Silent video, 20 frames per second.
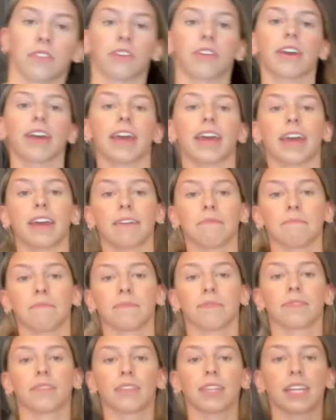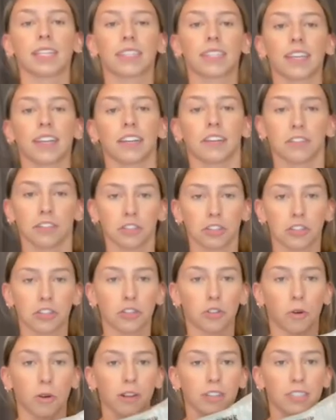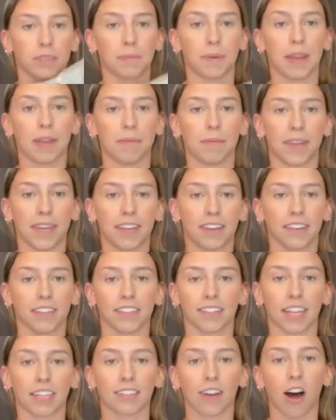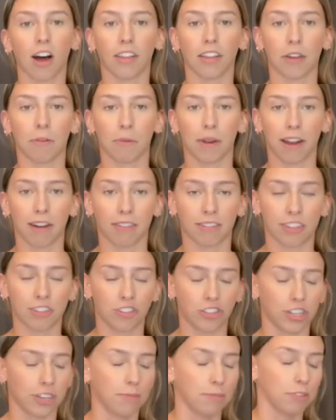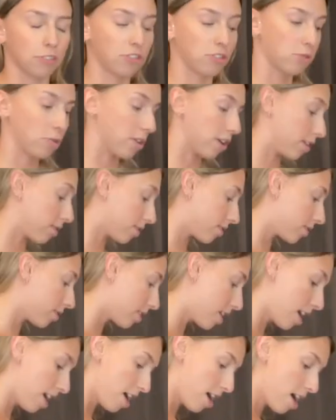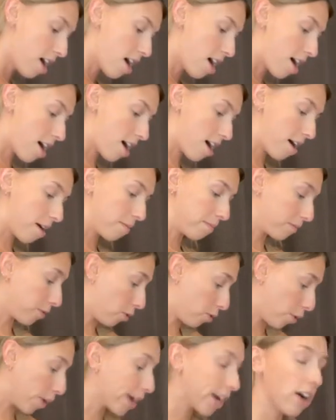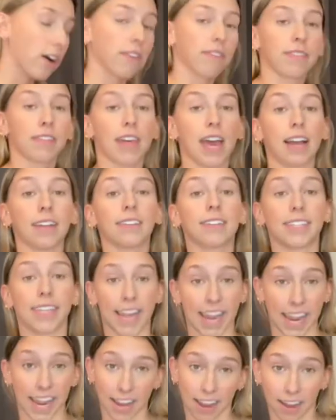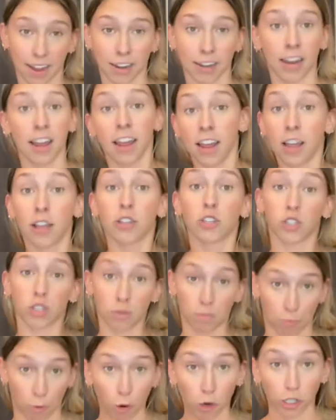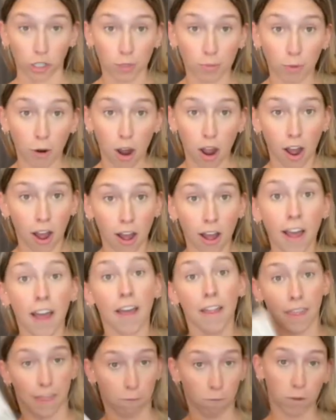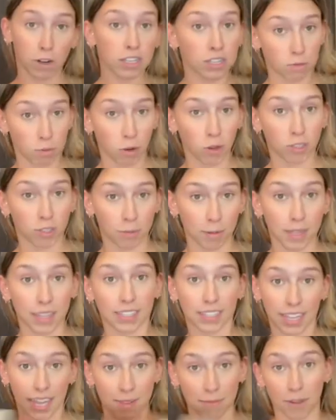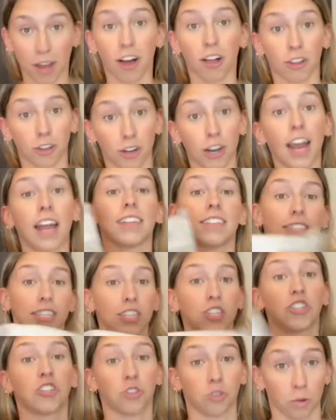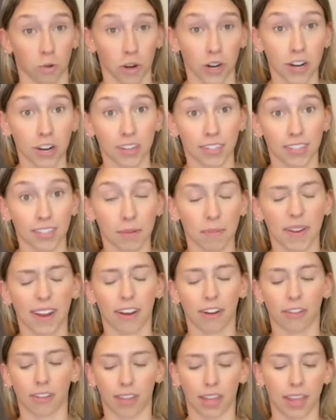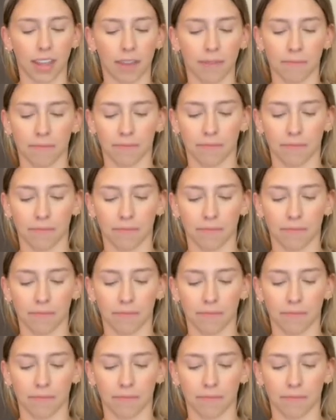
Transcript: Okay, let's get into the shorts, baby, because that's all I wear at the gym is shorts. Going off that tan sports bra, we're supposed to be the same color as the shorts, apparently.